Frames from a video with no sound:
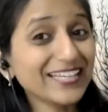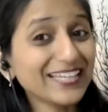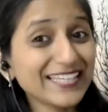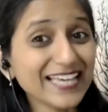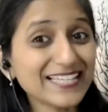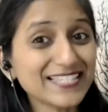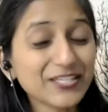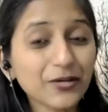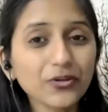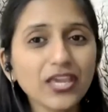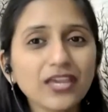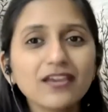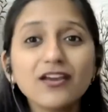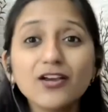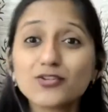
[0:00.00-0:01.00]
Yes.
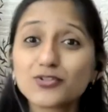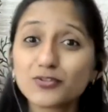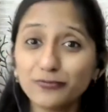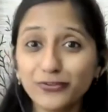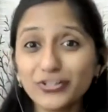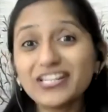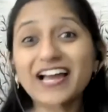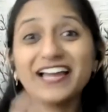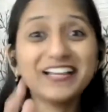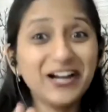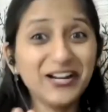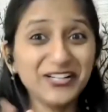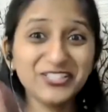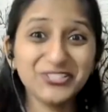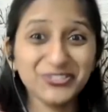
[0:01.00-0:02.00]
Okay. So foot, I
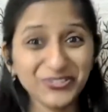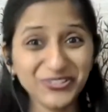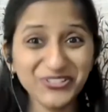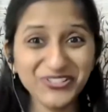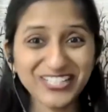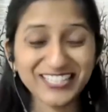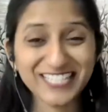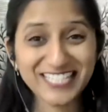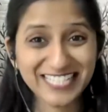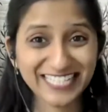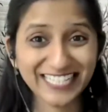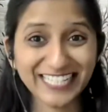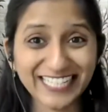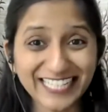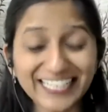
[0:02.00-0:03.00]
can't show you on the
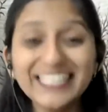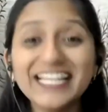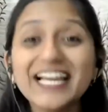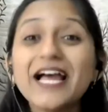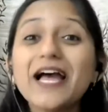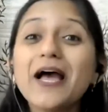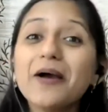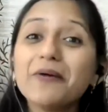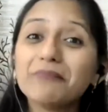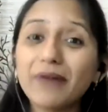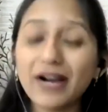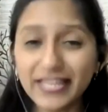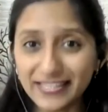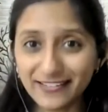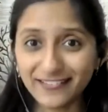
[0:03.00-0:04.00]
screen
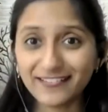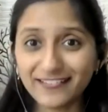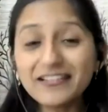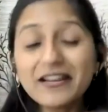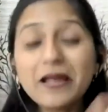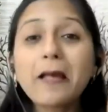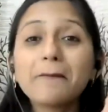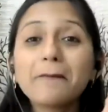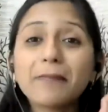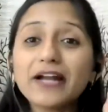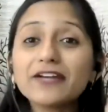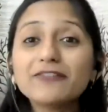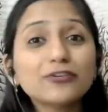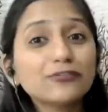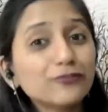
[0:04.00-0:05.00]
here,
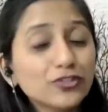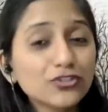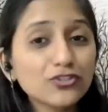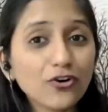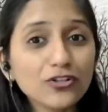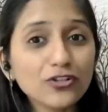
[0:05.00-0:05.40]
but for foot